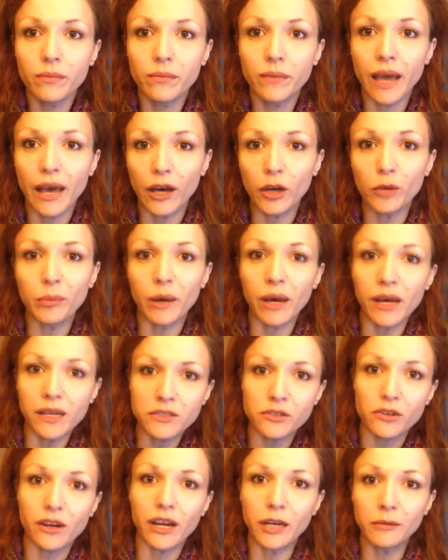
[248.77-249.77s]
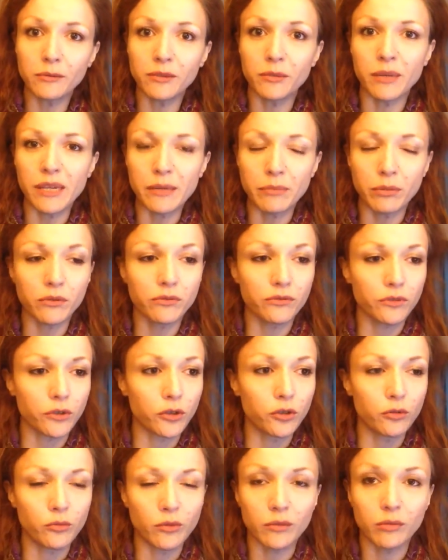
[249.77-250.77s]
help us or help the people for
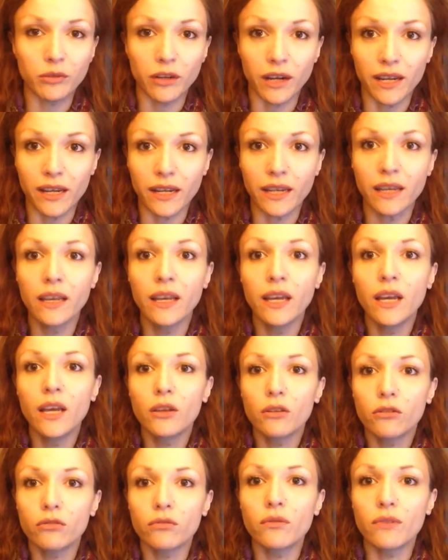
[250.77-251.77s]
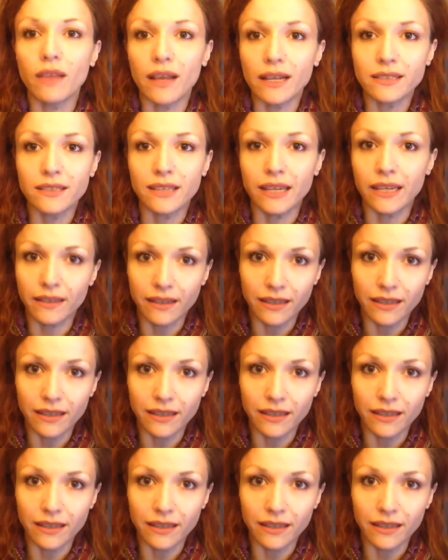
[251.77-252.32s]
whom we're praying through that saint.